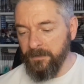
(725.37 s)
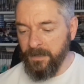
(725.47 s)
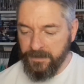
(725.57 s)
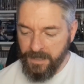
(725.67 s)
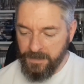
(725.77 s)

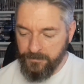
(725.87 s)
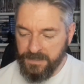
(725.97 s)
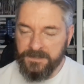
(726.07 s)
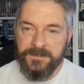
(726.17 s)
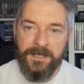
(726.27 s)
that game
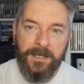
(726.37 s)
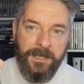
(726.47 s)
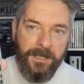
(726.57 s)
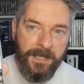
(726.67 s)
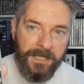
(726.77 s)
is
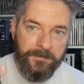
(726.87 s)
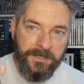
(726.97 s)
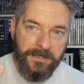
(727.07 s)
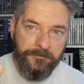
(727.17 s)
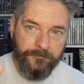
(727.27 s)

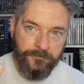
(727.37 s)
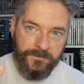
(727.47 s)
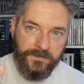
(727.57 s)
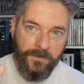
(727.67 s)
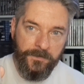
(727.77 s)
Enemy
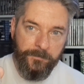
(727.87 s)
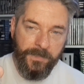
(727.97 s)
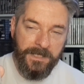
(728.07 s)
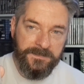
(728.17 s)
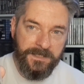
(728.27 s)
Front on the
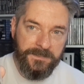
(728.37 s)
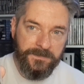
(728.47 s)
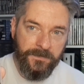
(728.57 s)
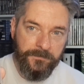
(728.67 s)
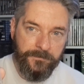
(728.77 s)

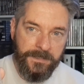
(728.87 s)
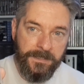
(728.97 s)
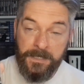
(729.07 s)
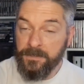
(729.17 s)
PlayStation 3.